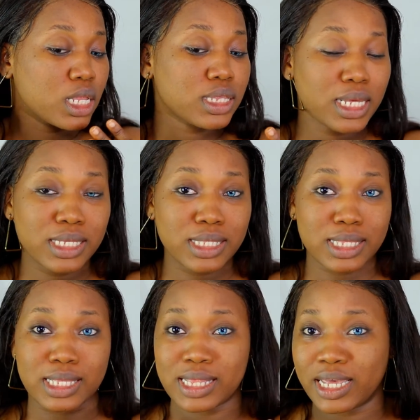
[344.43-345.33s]
things
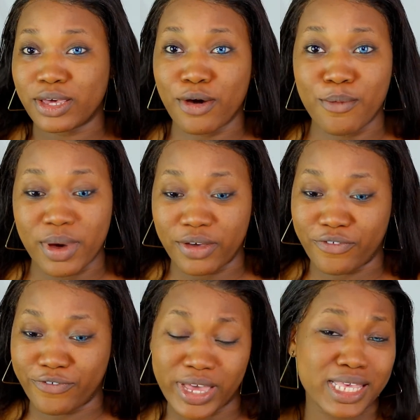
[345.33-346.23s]
to take care of my
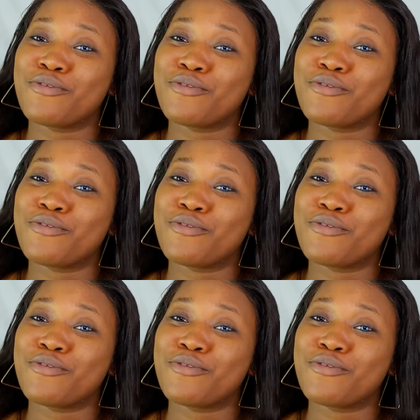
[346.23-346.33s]
face.